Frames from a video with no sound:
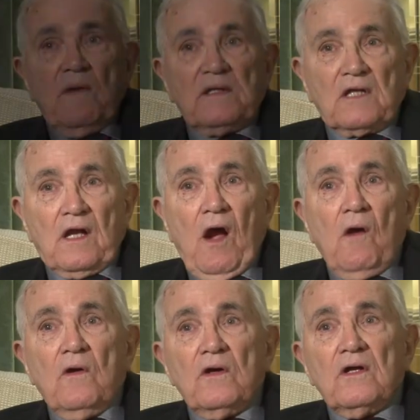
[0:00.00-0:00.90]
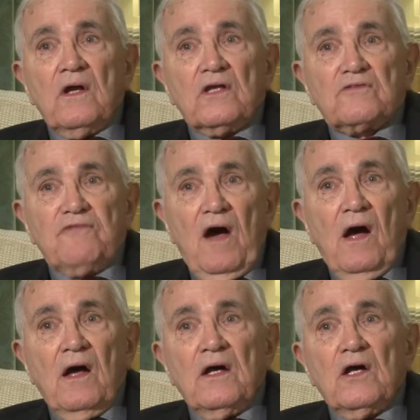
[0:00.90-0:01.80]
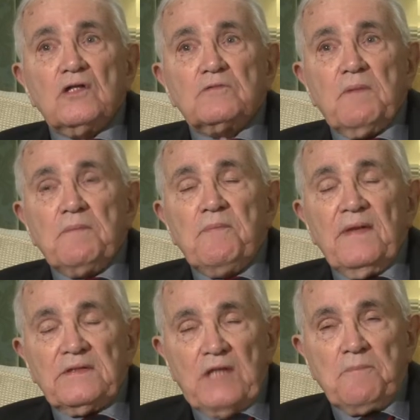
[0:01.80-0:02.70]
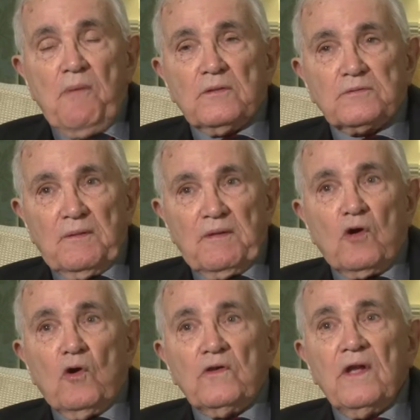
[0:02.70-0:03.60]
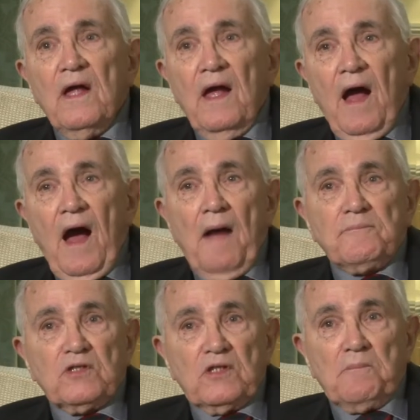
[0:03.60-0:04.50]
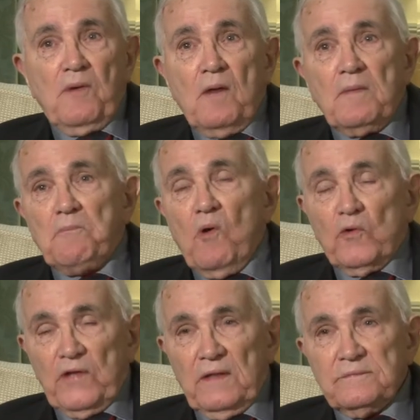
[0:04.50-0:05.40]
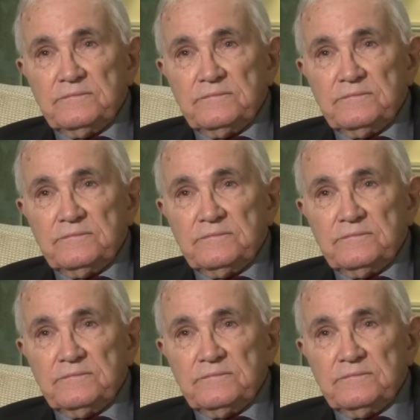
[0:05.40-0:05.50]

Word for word: were to go as far as we, as they possibly could, up to the Burma border.